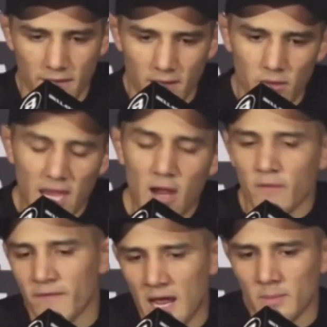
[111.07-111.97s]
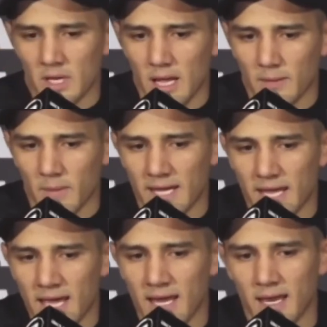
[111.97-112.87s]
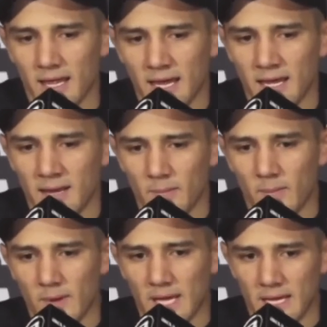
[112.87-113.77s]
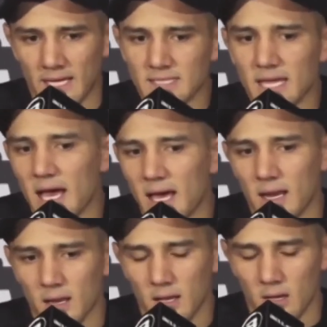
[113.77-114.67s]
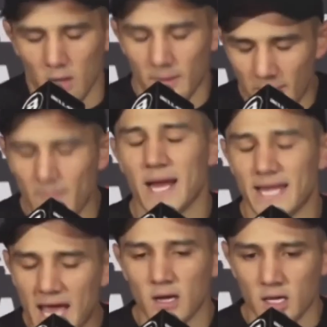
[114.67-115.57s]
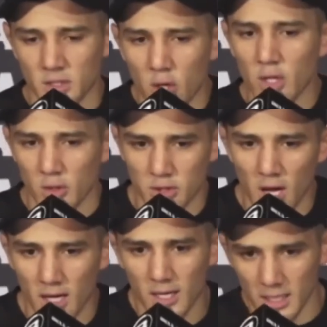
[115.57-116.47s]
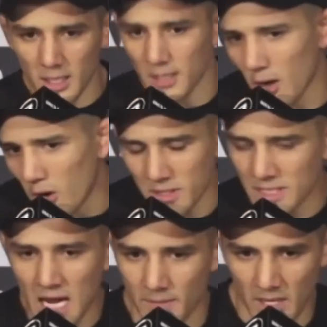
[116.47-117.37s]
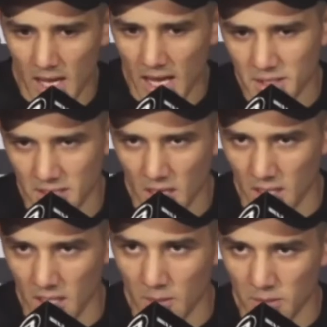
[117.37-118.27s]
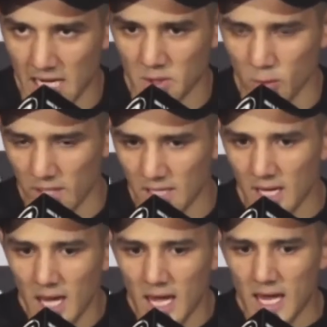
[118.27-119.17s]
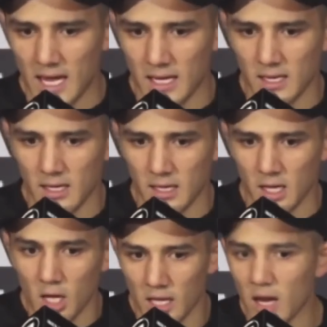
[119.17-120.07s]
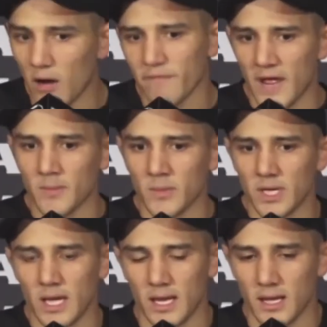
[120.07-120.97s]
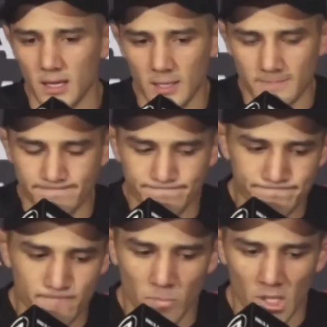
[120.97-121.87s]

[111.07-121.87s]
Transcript: they are family. Like my dad and his dad, or my dad and Antonio talk all the time. They actually talk a couple times a week, and they are family. And